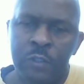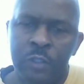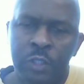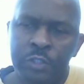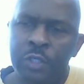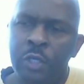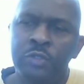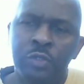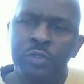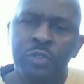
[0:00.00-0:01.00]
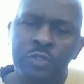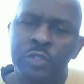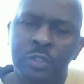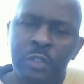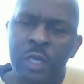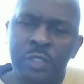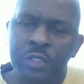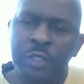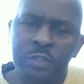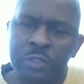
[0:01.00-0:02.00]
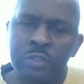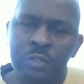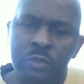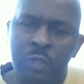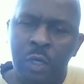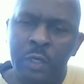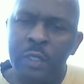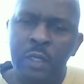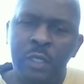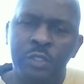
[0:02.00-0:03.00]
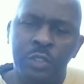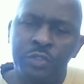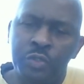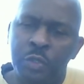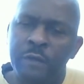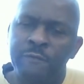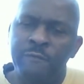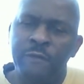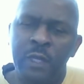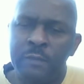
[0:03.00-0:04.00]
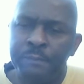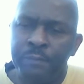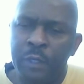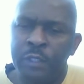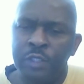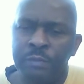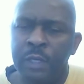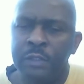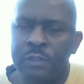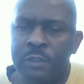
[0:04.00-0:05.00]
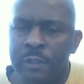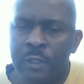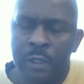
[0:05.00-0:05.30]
He's going to use the nations, other nations, to inflict punishment